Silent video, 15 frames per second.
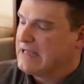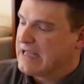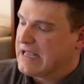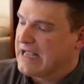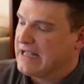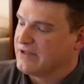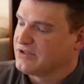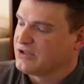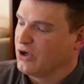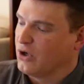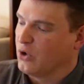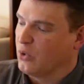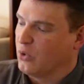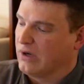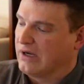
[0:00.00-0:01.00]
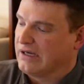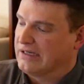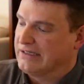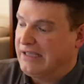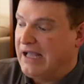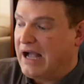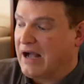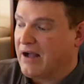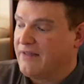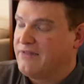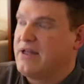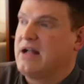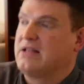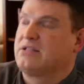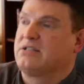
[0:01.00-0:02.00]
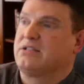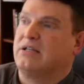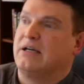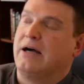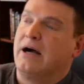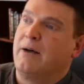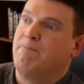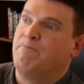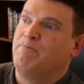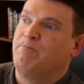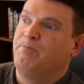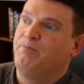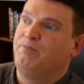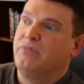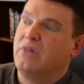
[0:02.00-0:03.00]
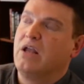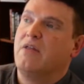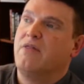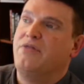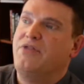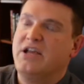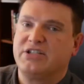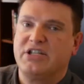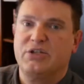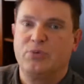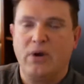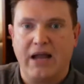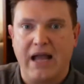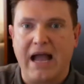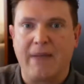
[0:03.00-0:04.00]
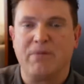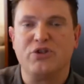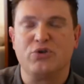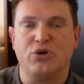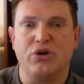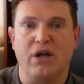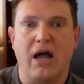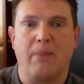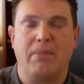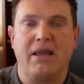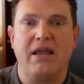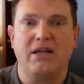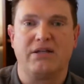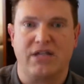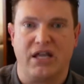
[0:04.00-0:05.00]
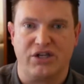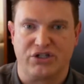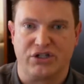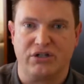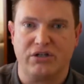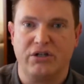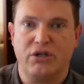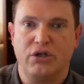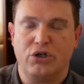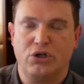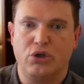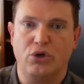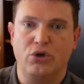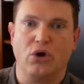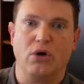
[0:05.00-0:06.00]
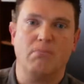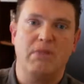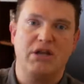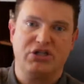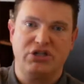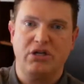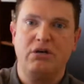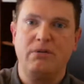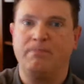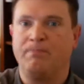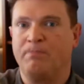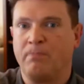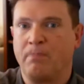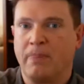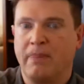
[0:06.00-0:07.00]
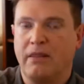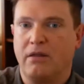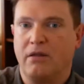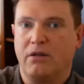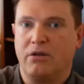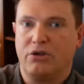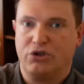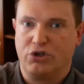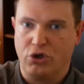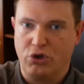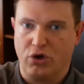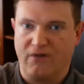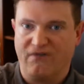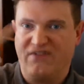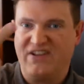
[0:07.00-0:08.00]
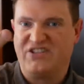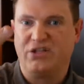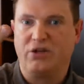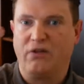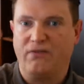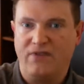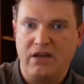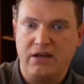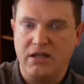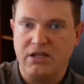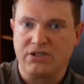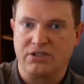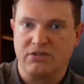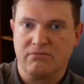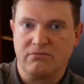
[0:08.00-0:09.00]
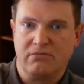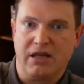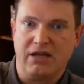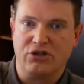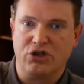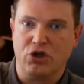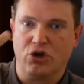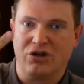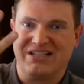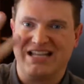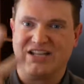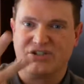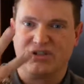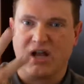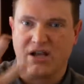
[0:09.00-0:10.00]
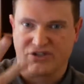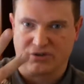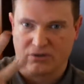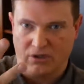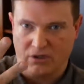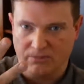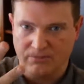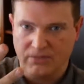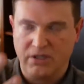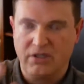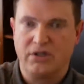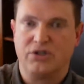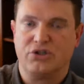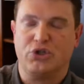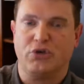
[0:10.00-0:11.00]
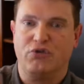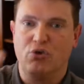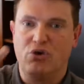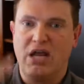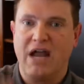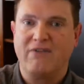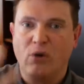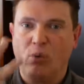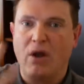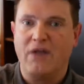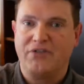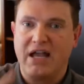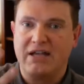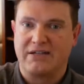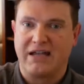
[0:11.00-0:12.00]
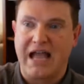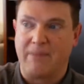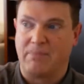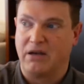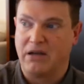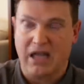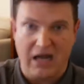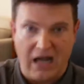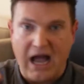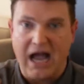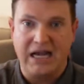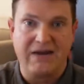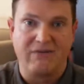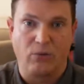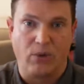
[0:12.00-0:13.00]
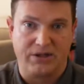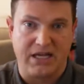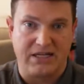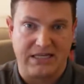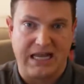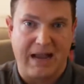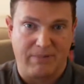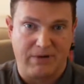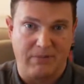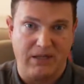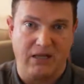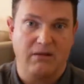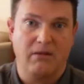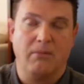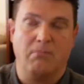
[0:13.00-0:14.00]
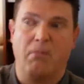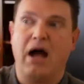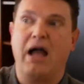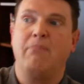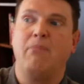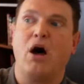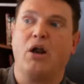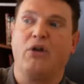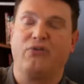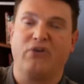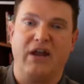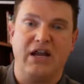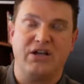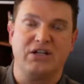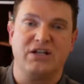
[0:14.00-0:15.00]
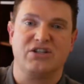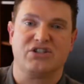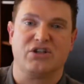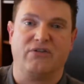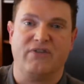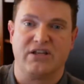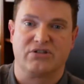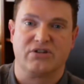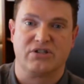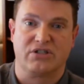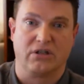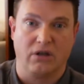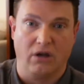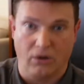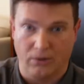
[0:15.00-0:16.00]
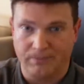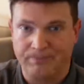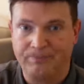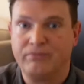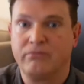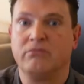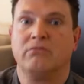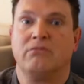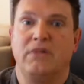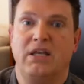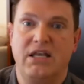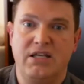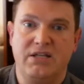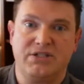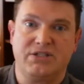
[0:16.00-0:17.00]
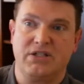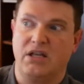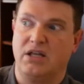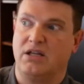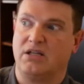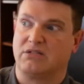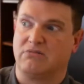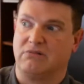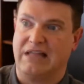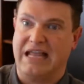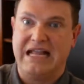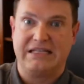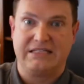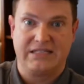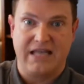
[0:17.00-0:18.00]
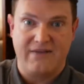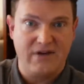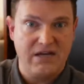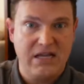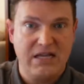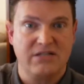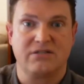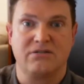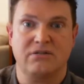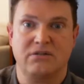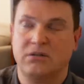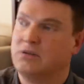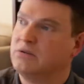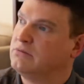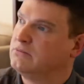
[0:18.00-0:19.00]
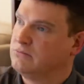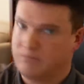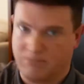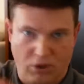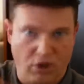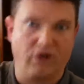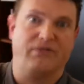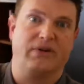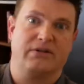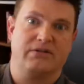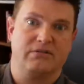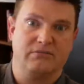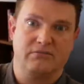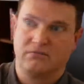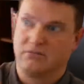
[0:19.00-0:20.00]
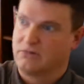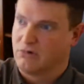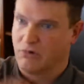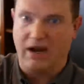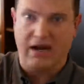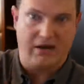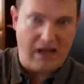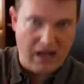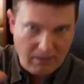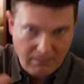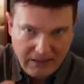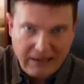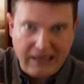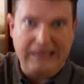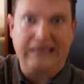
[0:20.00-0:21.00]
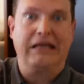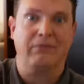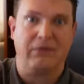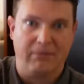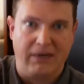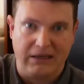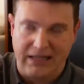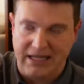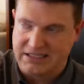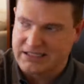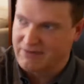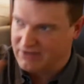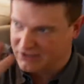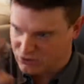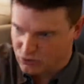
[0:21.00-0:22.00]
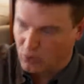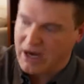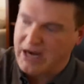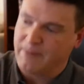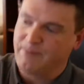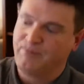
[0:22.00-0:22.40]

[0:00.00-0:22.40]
And so, yeah, this is what happens when you're not paying attention to your mission, to your physical fitness, and to your testosterone. So if you never want that to happen, and I never want that to happen to me, my model for aging is Sylvester Stallone. He's in his late 70s. Perfect. Great. I'll be like him in my late 70s. Great.